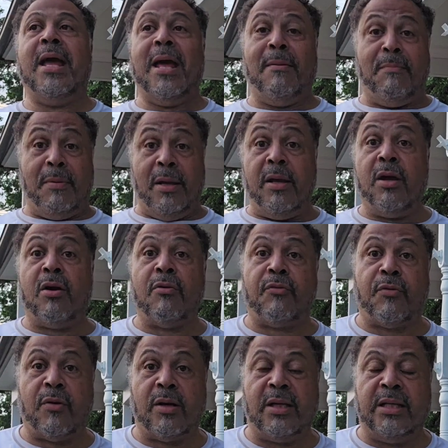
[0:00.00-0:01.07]
and be here
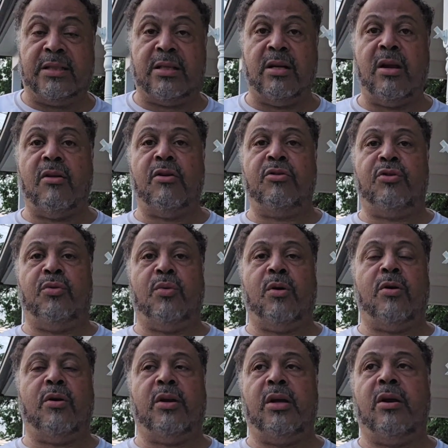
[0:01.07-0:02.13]
for at least another
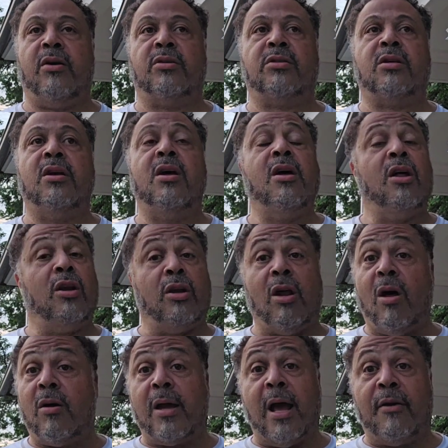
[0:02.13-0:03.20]
200 years,
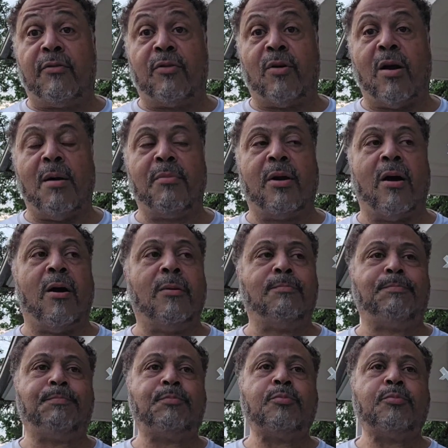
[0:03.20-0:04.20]
long after I'm gone.